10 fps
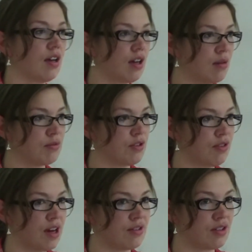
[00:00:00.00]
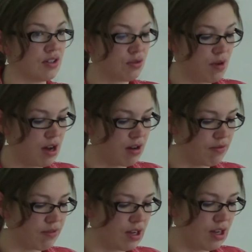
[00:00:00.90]
Come
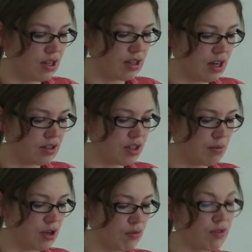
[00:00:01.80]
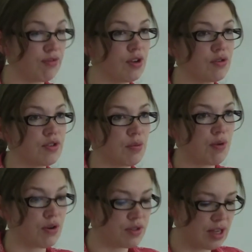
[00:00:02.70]
2012, the LCBO refused to
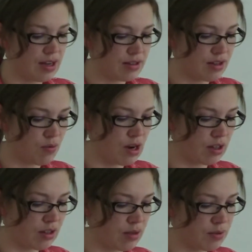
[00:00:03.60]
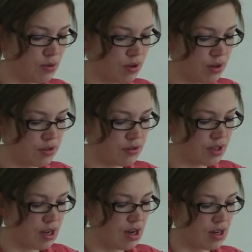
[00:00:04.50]
process the wine club's
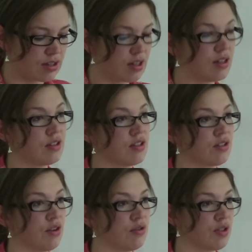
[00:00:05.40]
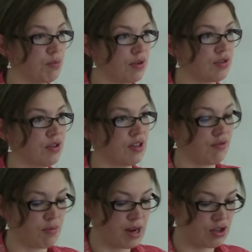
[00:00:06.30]
orders until it disclosed the personal
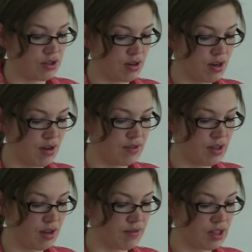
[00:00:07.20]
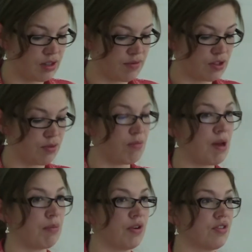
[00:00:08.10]
information of the individual
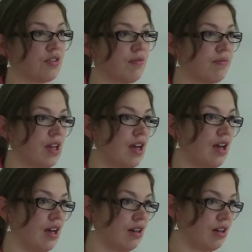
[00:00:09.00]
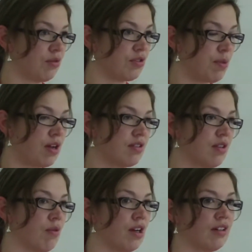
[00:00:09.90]
members. And in response,
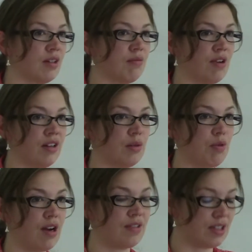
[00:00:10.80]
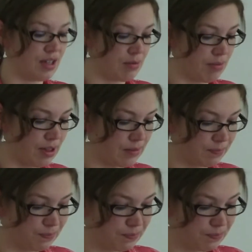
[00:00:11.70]
the wine club filed a privacy complaint.